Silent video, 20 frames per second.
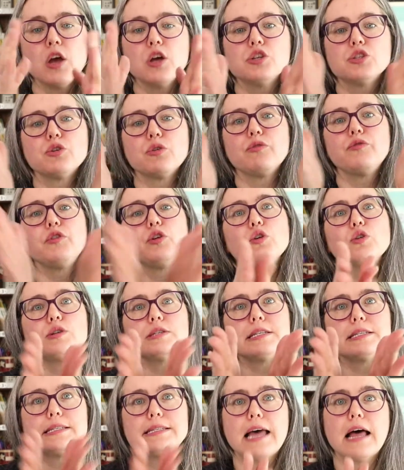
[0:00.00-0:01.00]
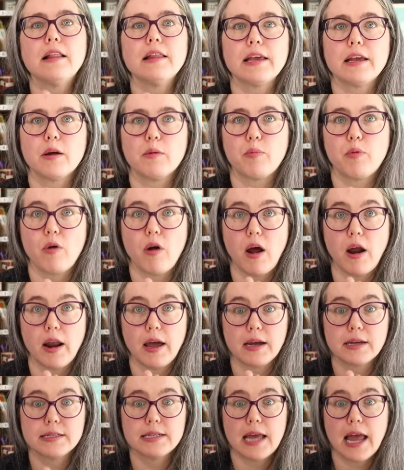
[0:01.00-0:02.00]
So if you're selling a
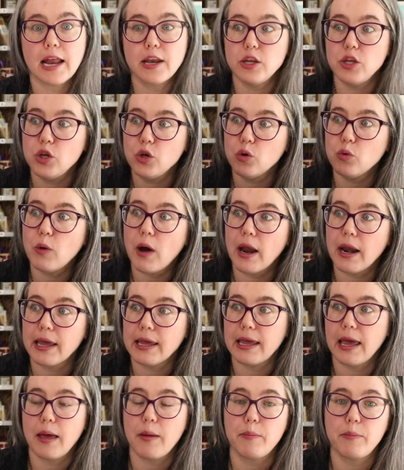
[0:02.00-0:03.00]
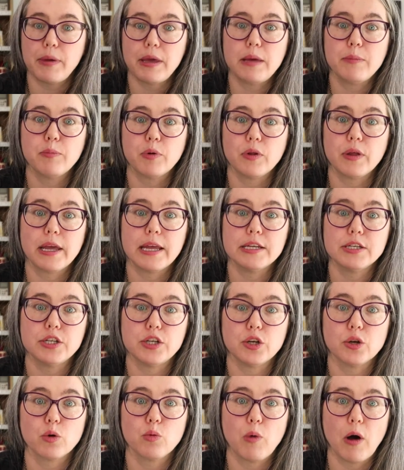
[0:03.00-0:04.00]
product and you want to get people
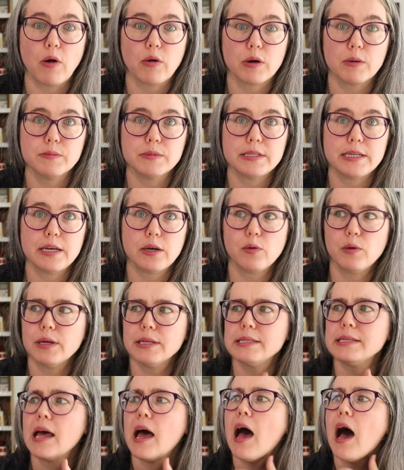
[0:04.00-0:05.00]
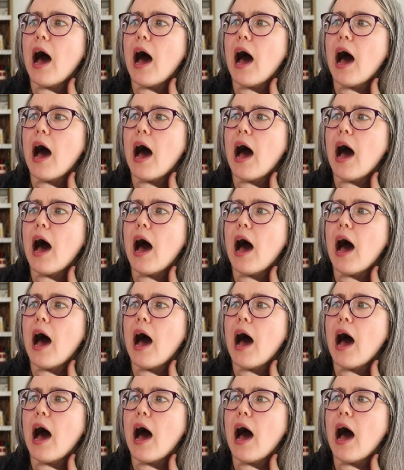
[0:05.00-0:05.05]
into your welcome sequence,